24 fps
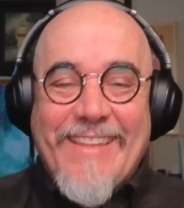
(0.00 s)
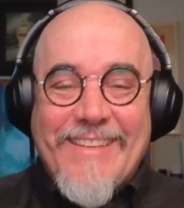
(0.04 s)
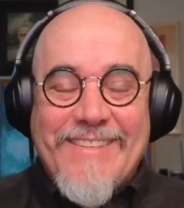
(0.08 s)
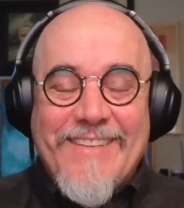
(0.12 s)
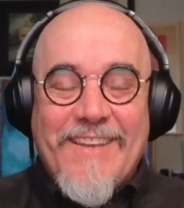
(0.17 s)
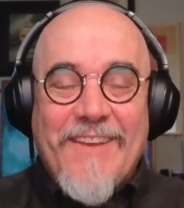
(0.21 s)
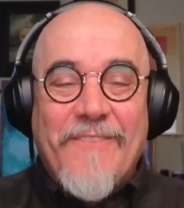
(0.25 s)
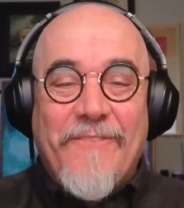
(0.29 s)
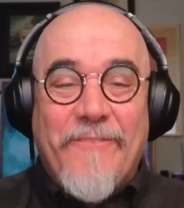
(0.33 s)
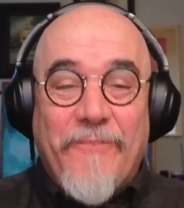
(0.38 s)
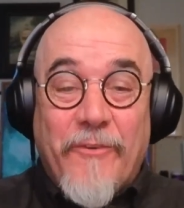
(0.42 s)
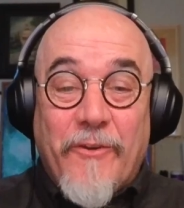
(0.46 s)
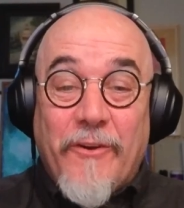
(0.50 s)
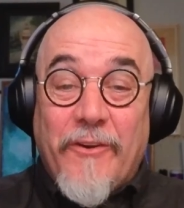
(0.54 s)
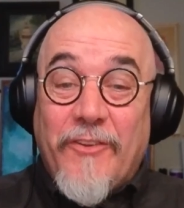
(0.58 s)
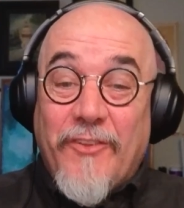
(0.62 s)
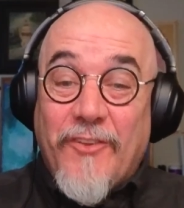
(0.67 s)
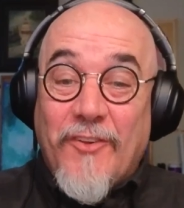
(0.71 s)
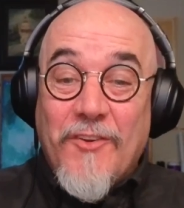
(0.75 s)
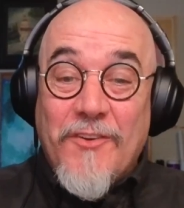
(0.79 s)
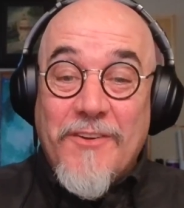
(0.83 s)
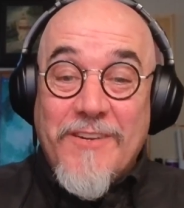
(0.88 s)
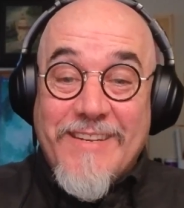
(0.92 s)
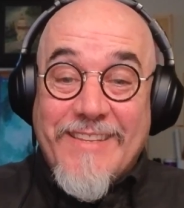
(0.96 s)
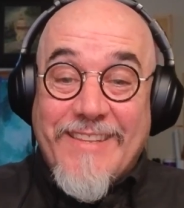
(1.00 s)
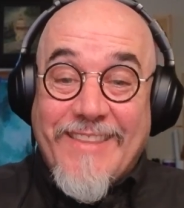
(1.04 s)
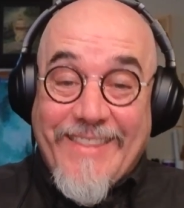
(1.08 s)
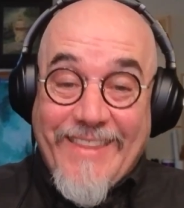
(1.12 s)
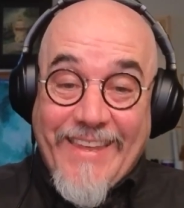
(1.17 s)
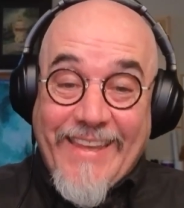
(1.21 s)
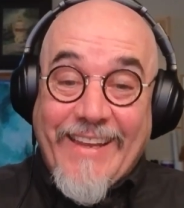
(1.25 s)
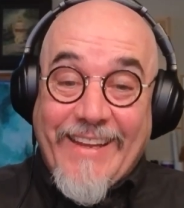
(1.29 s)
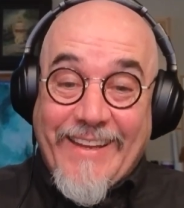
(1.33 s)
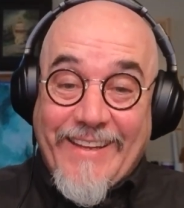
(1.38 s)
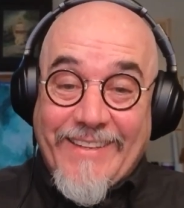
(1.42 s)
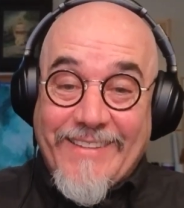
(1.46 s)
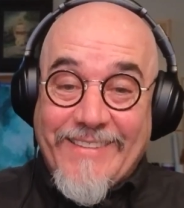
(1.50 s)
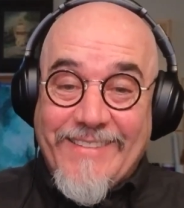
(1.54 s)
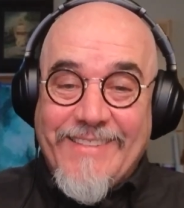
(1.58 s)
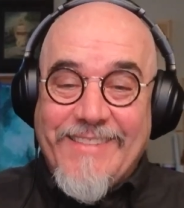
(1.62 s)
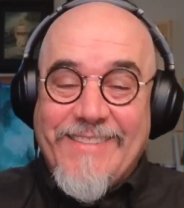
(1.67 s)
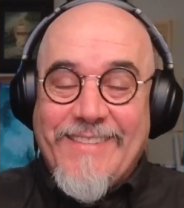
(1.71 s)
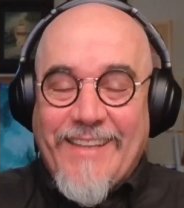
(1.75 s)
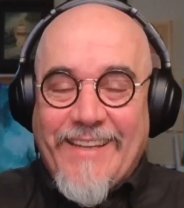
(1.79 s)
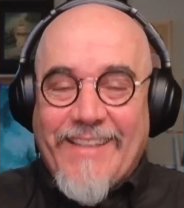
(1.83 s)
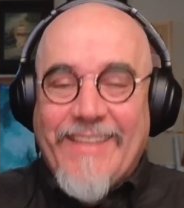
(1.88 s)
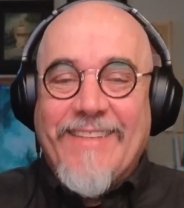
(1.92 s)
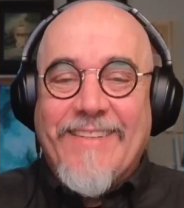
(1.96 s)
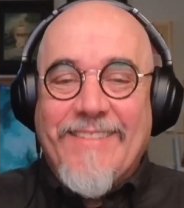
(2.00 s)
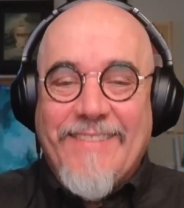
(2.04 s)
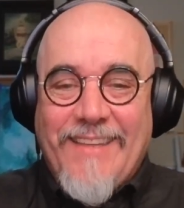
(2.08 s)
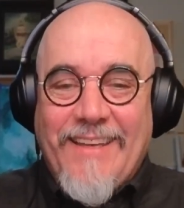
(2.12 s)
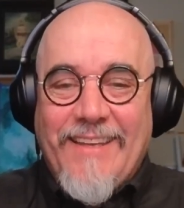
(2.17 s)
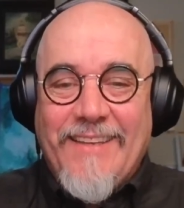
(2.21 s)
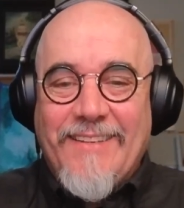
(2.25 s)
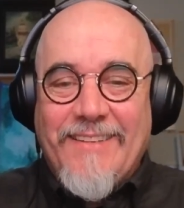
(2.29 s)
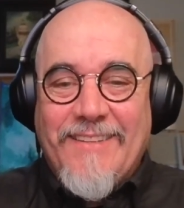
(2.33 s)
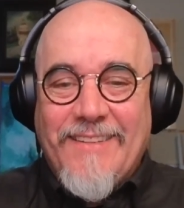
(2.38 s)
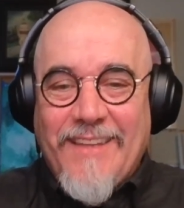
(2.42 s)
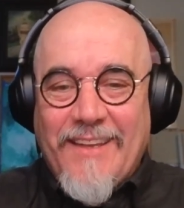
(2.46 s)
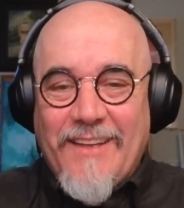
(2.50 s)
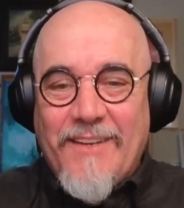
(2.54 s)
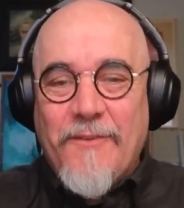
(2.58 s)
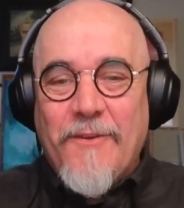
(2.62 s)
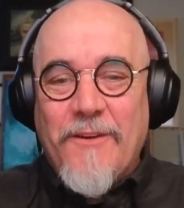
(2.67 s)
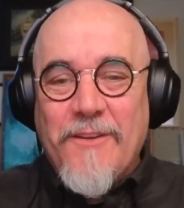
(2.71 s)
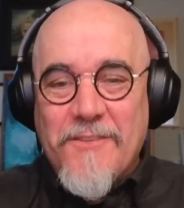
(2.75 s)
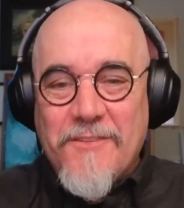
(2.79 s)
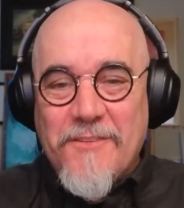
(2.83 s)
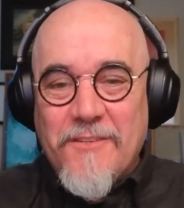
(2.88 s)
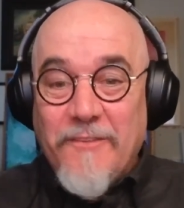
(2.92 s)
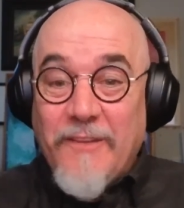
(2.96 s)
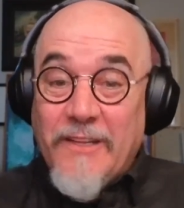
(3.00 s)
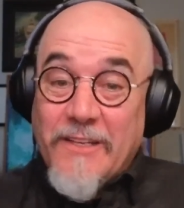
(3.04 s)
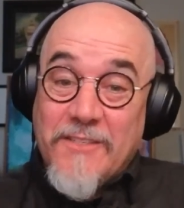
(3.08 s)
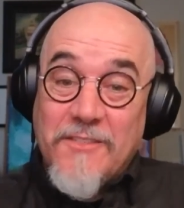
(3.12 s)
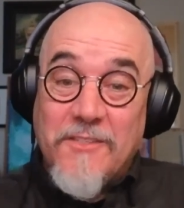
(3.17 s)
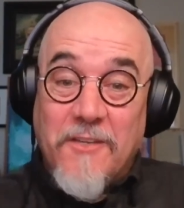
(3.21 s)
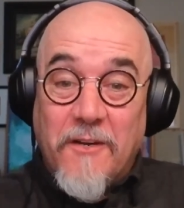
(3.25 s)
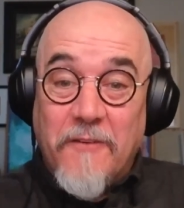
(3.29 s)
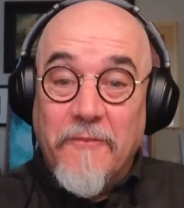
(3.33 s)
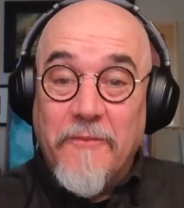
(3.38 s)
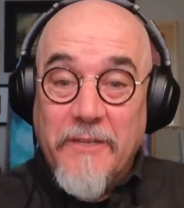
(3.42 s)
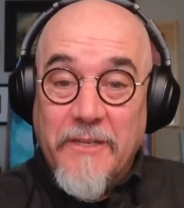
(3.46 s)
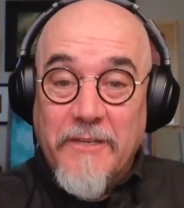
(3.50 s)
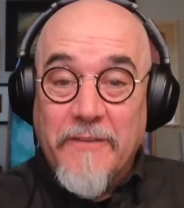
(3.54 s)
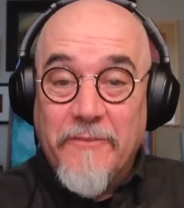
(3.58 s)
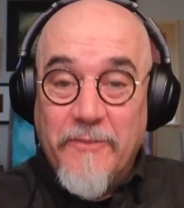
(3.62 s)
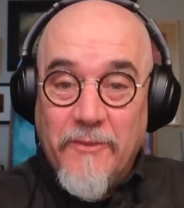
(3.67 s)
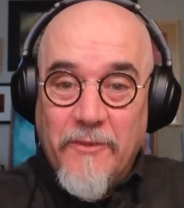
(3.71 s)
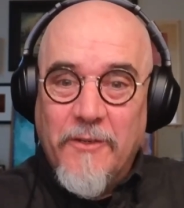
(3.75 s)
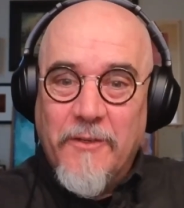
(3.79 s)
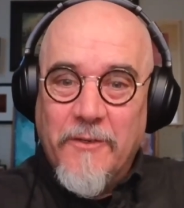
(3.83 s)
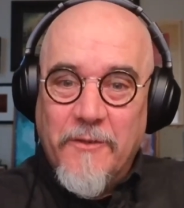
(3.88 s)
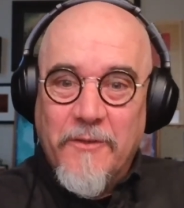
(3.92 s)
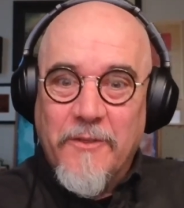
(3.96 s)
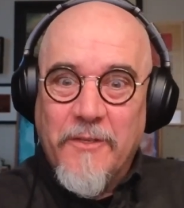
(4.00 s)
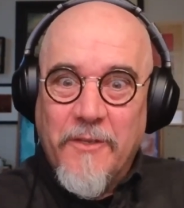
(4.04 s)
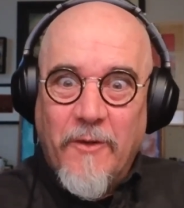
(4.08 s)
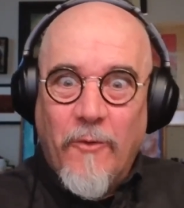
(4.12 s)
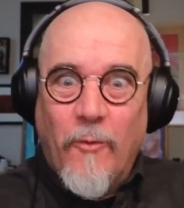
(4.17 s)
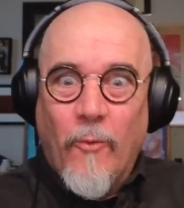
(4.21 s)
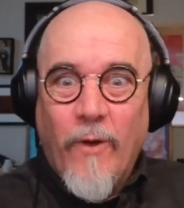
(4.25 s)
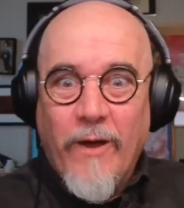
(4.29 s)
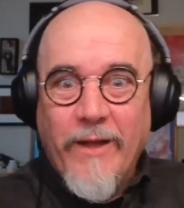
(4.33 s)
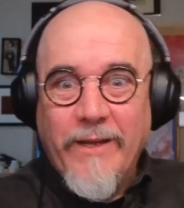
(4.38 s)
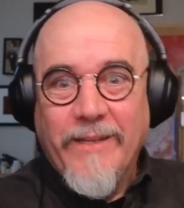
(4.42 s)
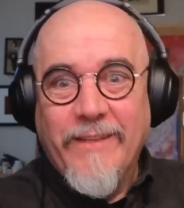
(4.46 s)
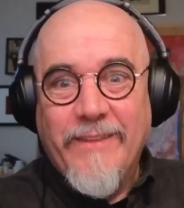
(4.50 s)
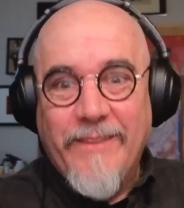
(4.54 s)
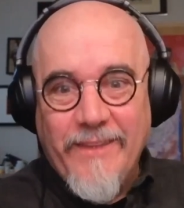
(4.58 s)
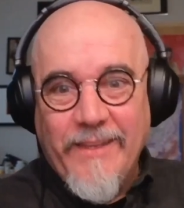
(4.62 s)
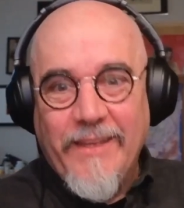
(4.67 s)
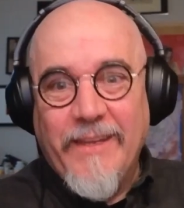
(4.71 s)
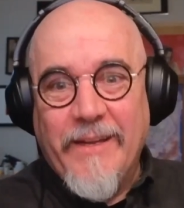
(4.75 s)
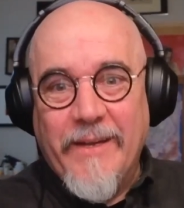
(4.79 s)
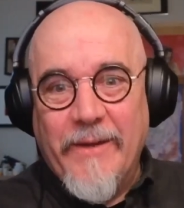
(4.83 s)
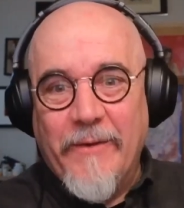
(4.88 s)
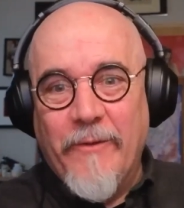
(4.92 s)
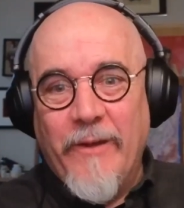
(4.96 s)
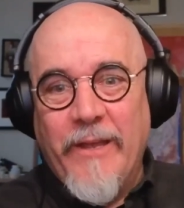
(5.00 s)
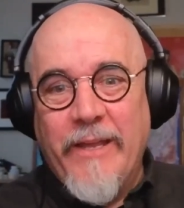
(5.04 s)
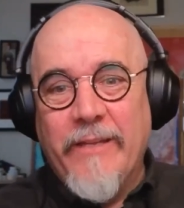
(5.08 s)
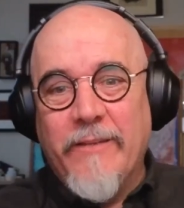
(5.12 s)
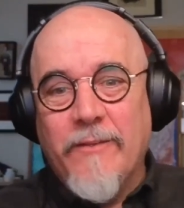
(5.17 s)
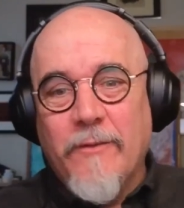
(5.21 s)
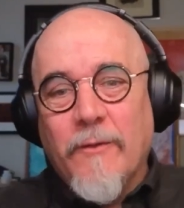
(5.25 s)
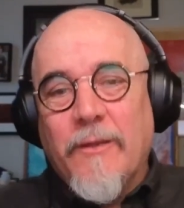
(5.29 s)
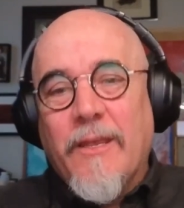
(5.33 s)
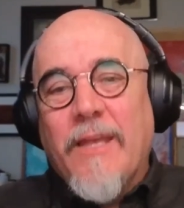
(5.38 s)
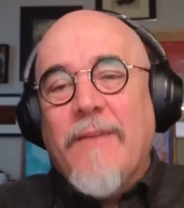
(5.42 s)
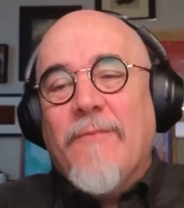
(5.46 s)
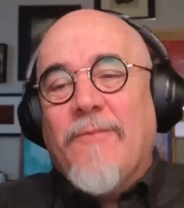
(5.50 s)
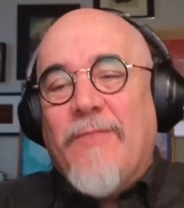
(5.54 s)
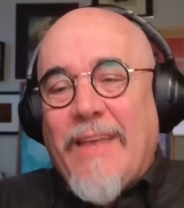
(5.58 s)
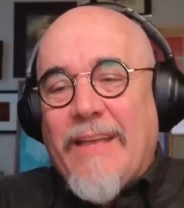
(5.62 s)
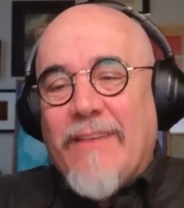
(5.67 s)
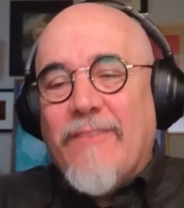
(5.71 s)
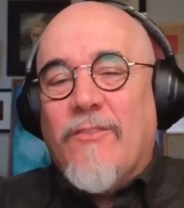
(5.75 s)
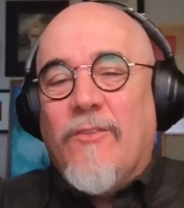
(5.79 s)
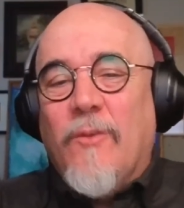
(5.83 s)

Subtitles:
for certain things. It's that question of like solving for, one thing, right? It's okay. If that's the